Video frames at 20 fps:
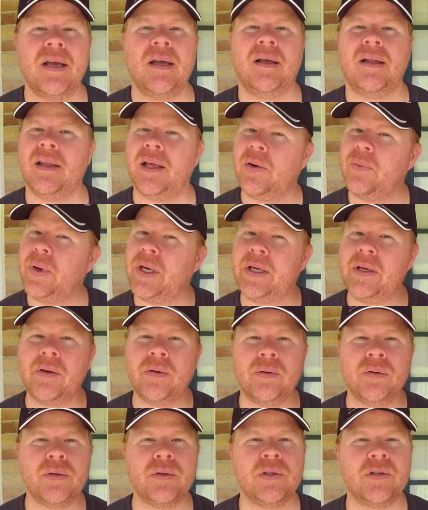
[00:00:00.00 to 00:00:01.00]
That way you don't
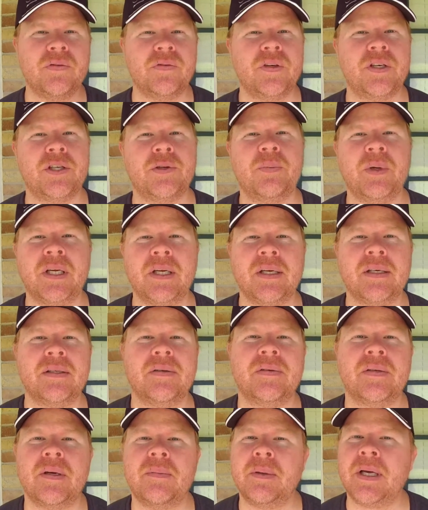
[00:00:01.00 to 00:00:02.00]
lose fish because of
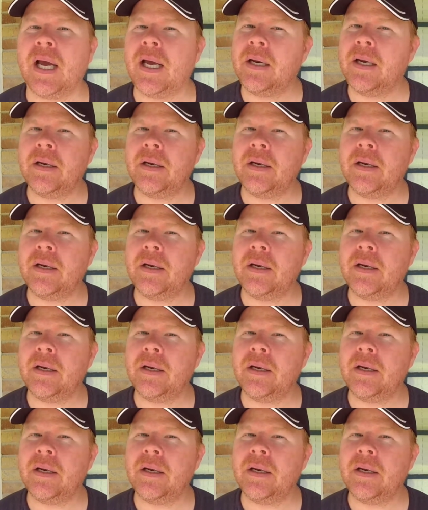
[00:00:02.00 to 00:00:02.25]
some kind of